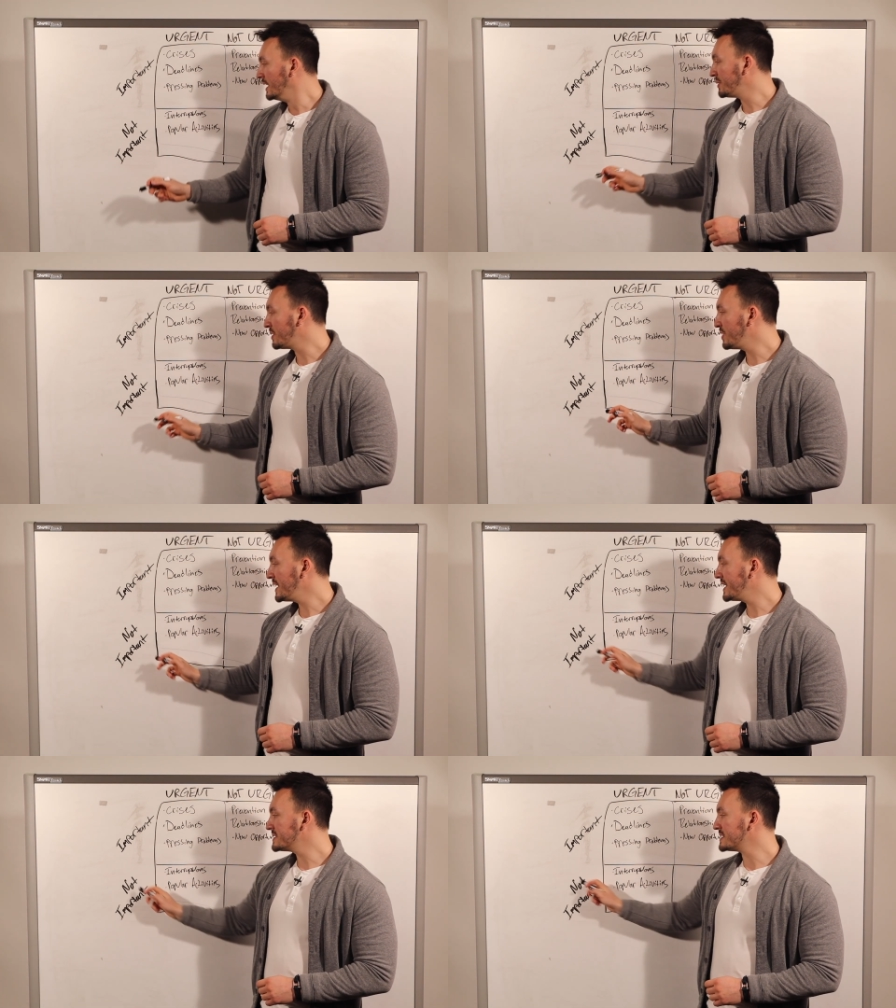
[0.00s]
But the
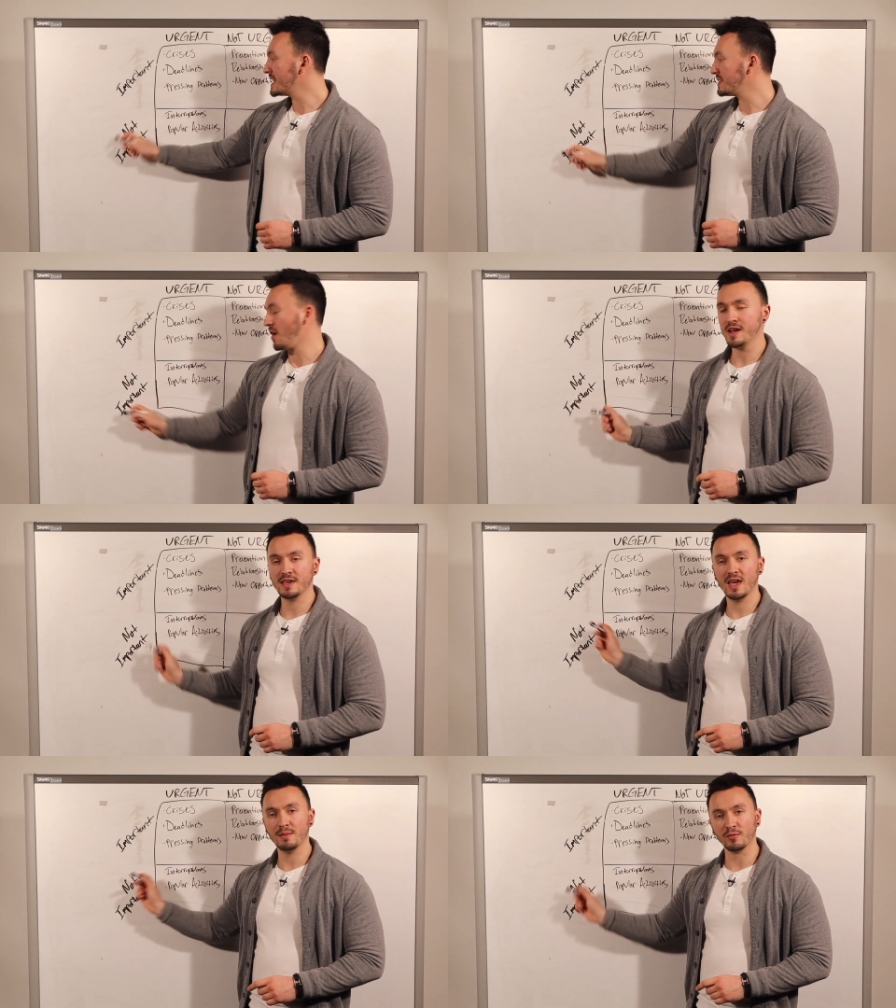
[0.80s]
thing is that the
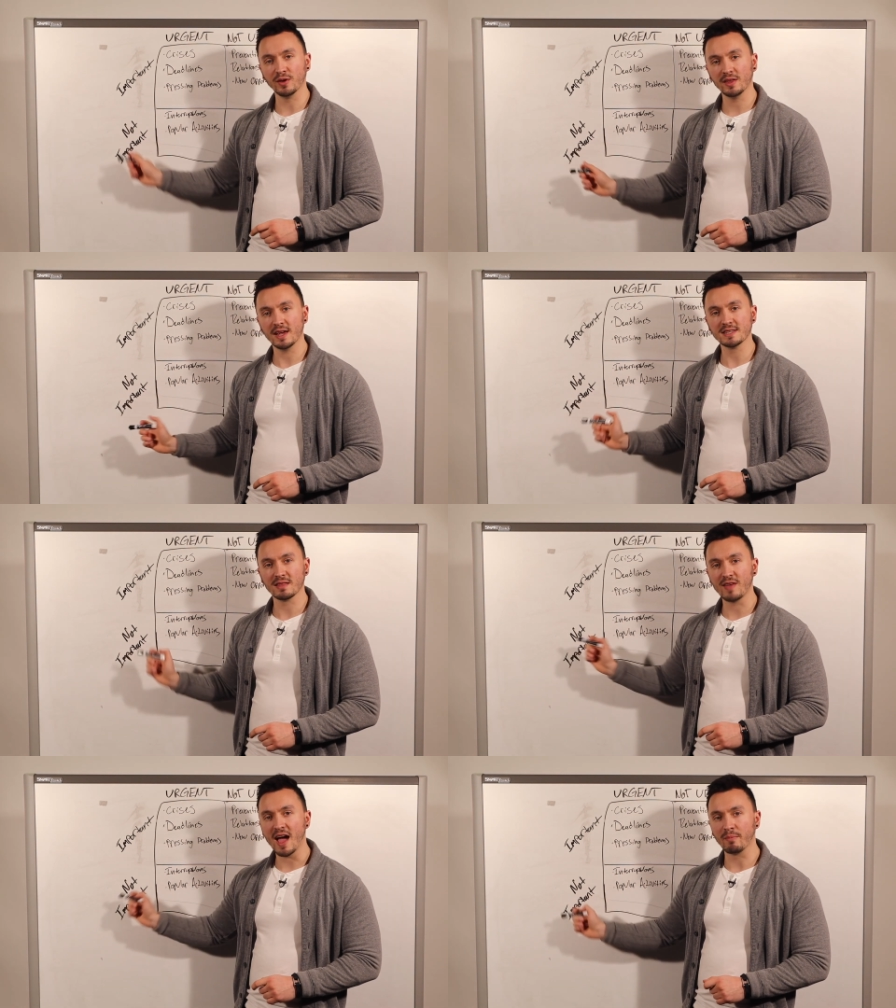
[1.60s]
hockey game really
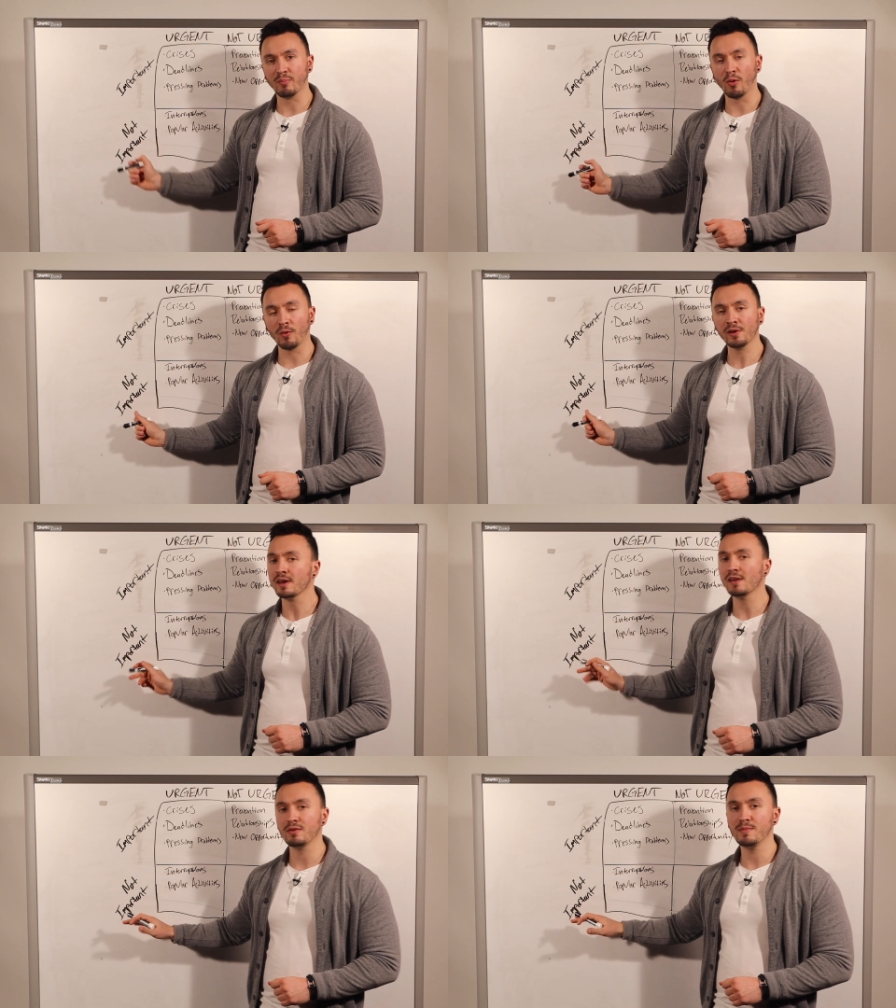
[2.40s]
isn't that
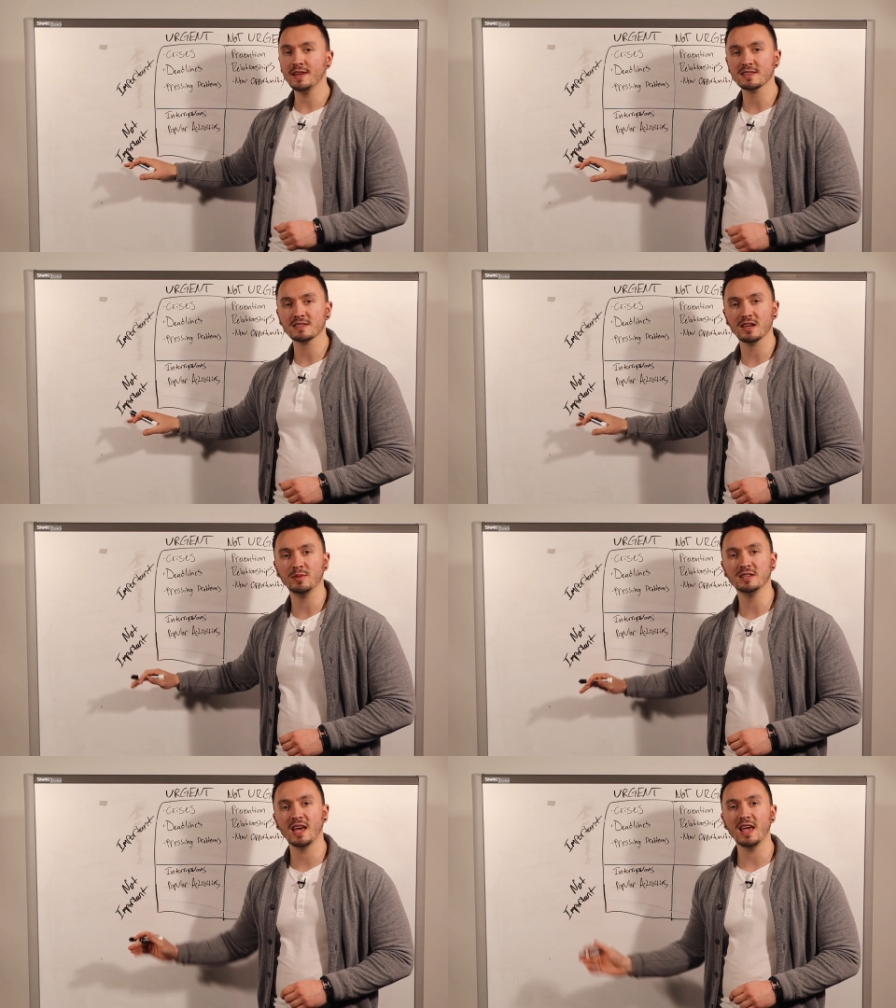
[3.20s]
important if it means it's going to
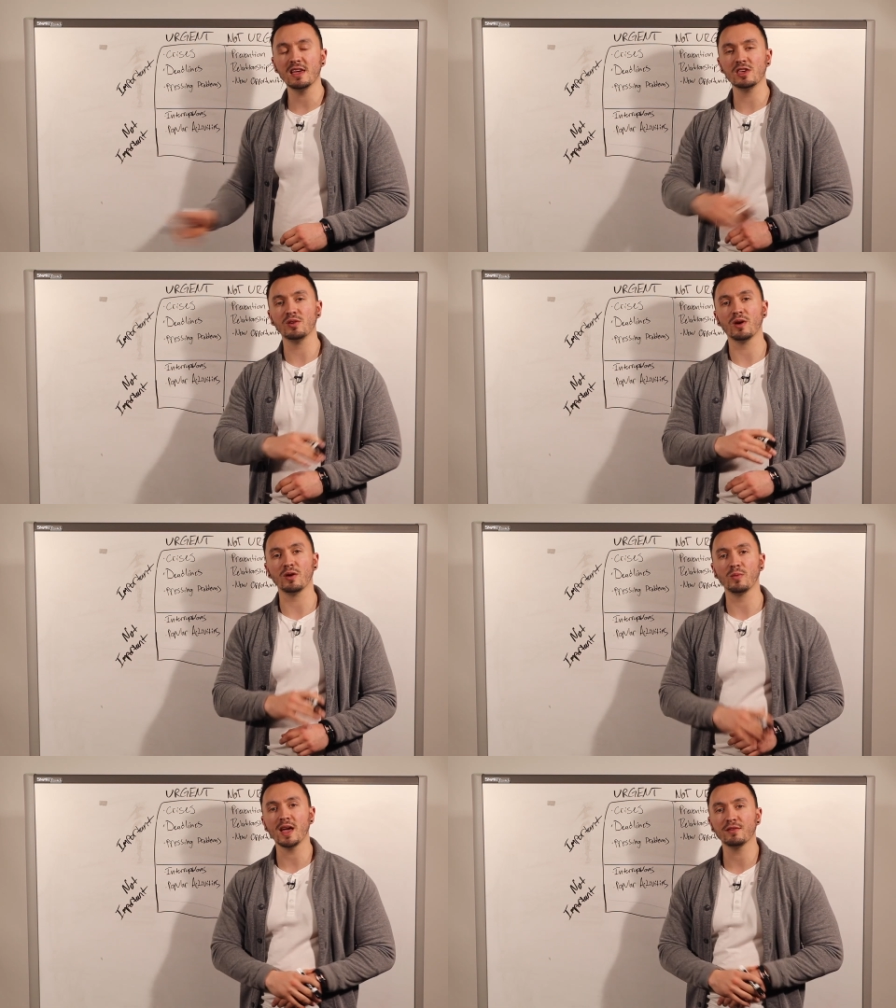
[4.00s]
be taking you
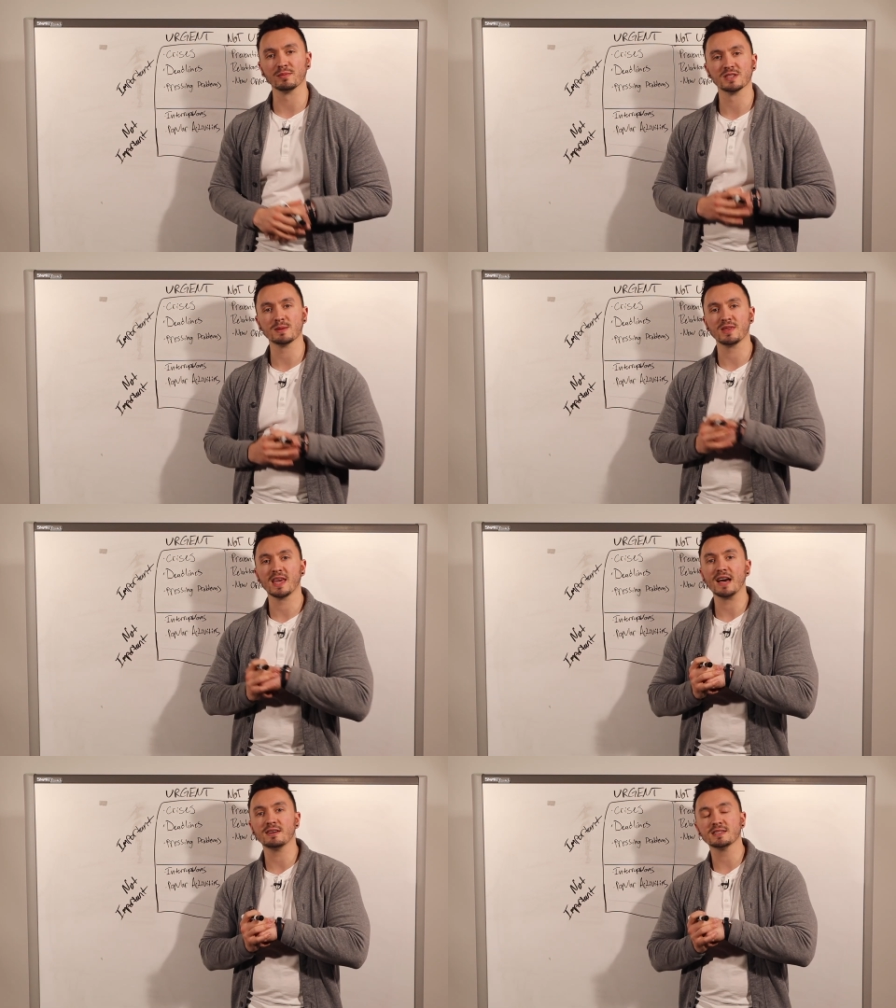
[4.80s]
away from
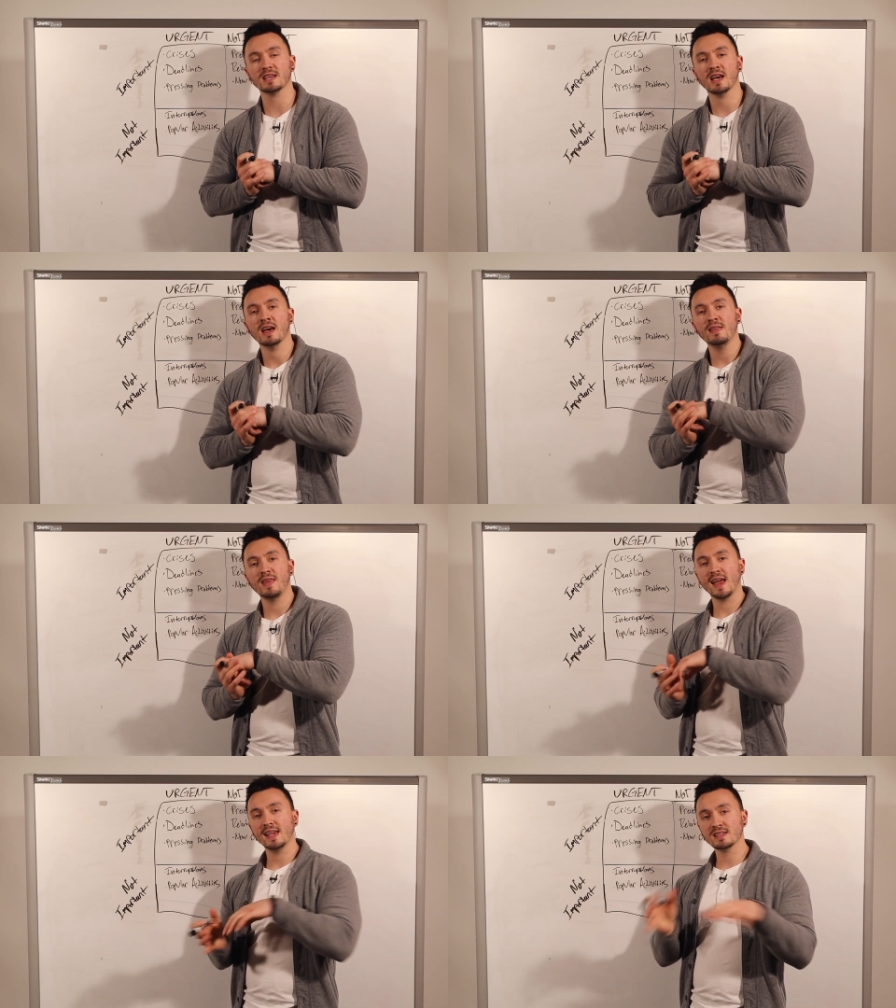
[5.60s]
something else
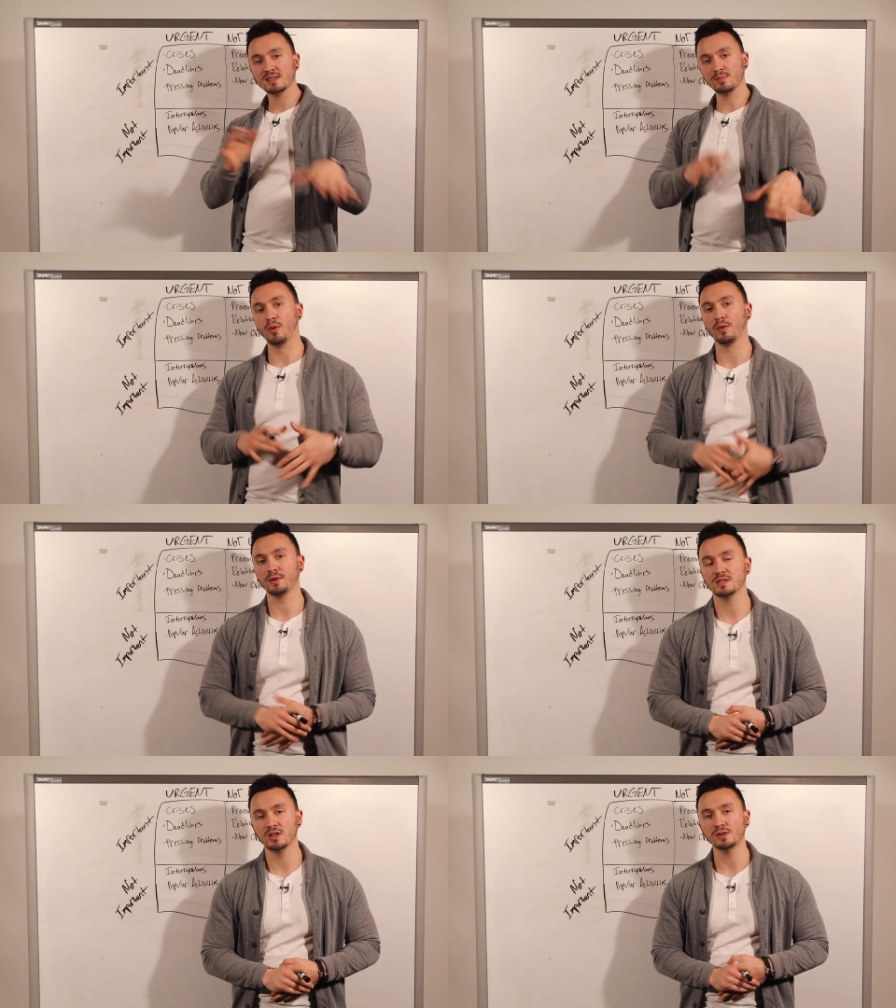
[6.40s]
that is
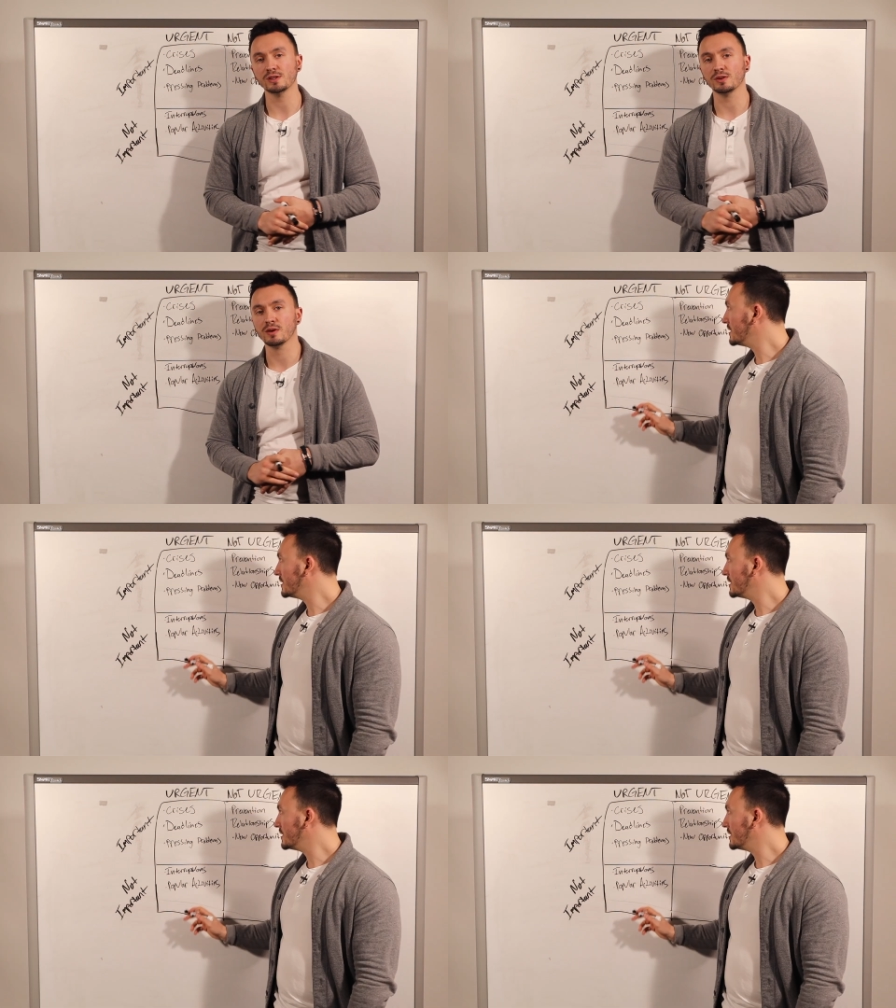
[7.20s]
important to you.